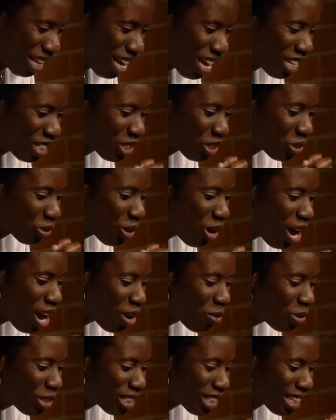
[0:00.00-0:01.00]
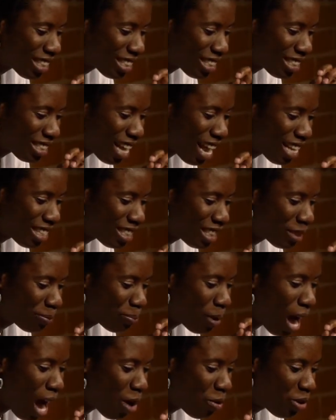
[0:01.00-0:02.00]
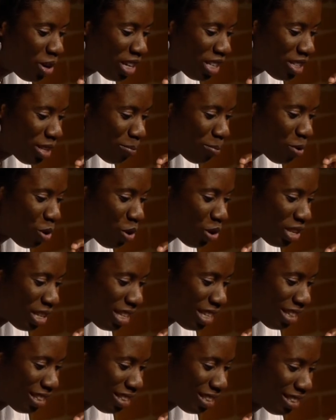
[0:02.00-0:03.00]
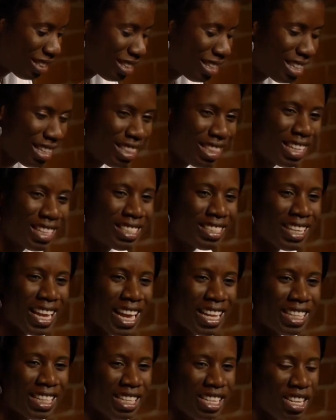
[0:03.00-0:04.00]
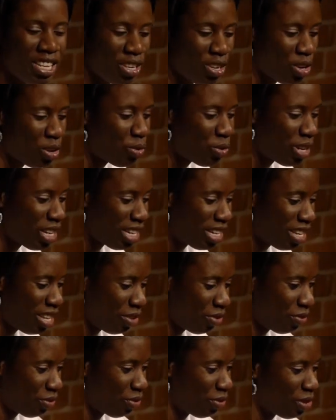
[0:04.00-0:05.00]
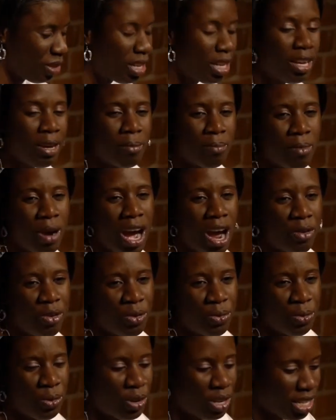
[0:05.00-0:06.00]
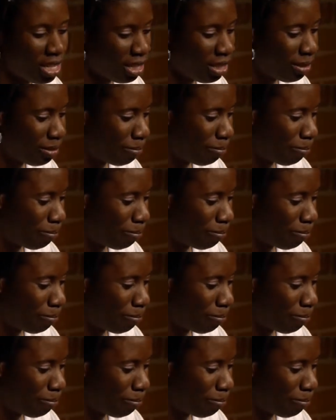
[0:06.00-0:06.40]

a drug which exercises power in the body, the deadly green leaf, marijuana.